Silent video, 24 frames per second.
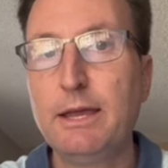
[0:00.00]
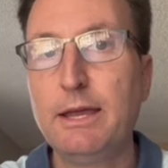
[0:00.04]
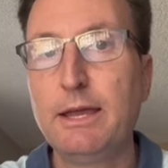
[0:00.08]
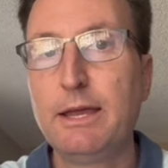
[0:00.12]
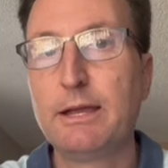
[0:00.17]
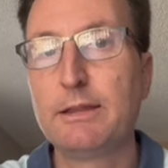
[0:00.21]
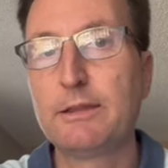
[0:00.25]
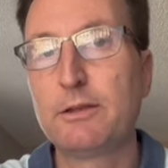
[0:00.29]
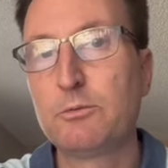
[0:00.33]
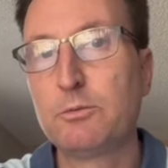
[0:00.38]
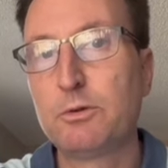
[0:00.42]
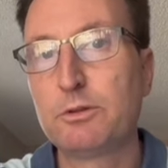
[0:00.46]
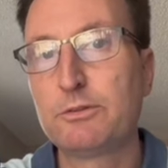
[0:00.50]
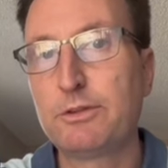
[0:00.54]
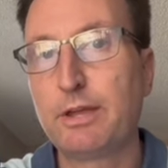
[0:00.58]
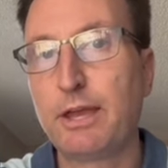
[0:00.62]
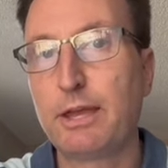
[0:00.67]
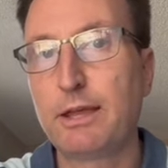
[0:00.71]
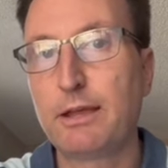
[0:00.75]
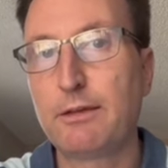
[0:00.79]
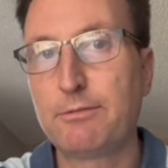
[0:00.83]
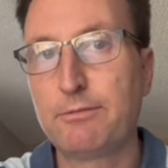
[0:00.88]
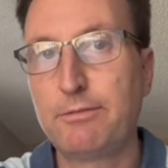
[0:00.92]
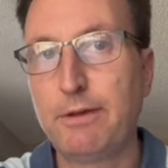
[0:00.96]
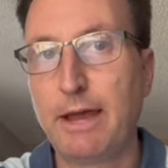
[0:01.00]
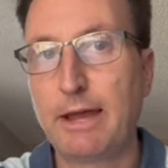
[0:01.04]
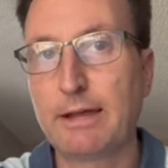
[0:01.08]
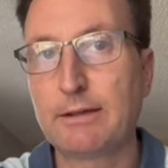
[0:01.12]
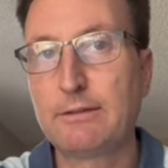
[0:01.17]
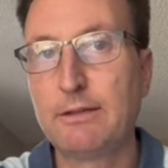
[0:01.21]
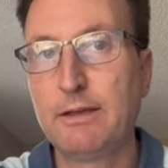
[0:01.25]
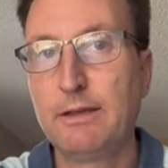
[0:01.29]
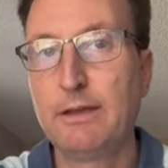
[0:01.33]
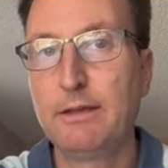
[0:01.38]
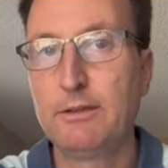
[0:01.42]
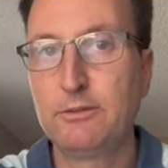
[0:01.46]
and then will take
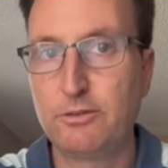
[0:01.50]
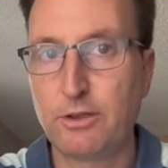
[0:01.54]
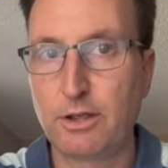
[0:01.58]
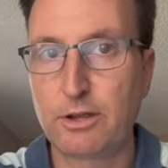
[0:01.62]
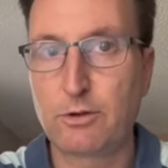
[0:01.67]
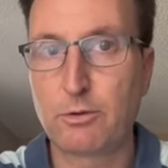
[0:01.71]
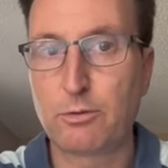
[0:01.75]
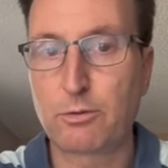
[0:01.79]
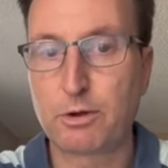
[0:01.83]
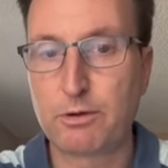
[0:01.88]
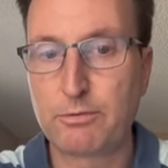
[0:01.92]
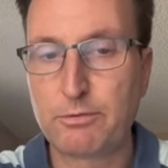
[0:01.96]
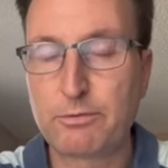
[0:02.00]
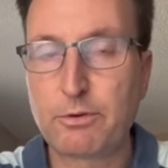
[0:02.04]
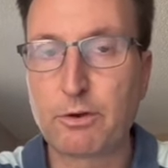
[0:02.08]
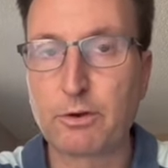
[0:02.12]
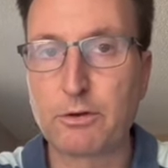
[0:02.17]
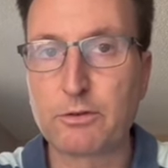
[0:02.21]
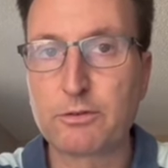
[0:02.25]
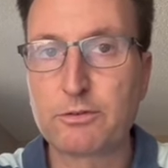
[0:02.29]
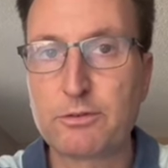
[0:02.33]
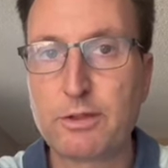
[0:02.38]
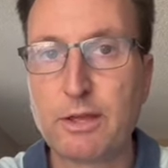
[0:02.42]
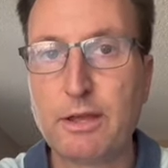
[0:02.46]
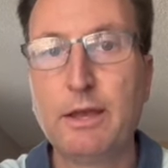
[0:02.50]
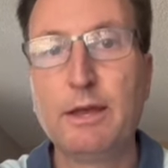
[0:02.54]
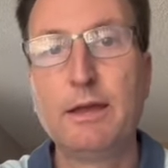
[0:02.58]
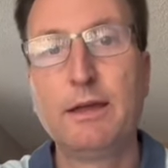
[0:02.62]
effect January 1st.